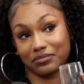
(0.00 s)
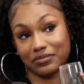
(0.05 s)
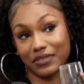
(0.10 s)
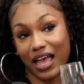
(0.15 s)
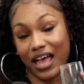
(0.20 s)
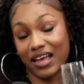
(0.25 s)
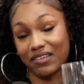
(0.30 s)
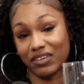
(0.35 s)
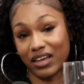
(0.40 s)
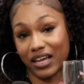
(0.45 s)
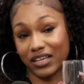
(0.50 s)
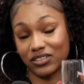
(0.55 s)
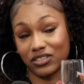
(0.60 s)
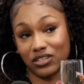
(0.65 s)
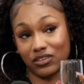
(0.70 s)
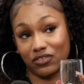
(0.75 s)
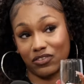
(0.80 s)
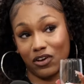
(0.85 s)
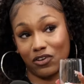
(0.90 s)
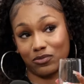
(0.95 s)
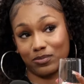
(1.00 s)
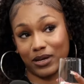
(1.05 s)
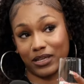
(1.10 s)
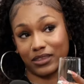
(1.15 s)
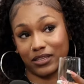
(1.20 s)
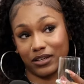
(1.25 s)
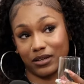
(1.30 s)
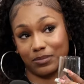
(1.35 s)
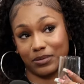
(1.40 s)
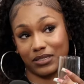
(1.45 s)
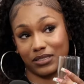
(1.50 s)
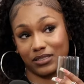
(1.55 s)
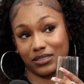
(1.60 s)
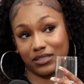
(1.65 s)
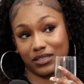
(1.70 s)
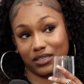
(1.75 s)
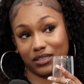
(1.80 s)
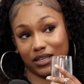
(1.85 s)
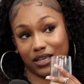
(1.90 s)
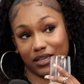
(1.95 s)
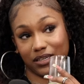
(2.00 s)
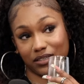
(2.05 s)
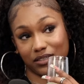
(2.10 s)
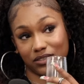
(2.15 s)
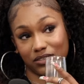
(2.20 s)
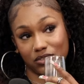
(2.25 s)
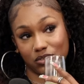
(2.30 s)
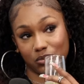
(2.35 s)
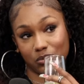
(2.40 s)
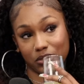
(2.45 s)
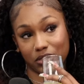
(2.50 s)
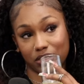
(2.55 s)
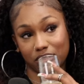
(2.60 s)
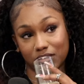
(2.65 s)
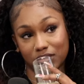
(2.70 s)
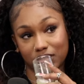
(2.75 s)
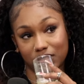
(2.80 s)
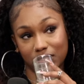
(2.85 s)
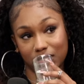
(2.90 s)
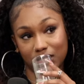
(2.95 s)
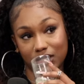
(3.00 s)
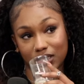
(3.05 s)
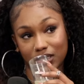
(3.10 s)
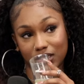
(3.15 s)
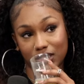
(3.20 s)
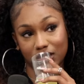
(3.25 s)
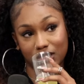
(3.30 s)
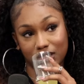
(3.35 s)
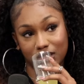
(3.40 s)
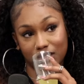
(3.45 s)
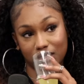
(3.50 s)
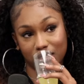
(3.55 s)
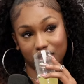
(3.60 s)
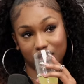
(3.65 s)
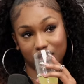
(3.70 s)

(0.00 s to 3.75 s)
I haven't answered the phone for my therapist in like two weeks. Answer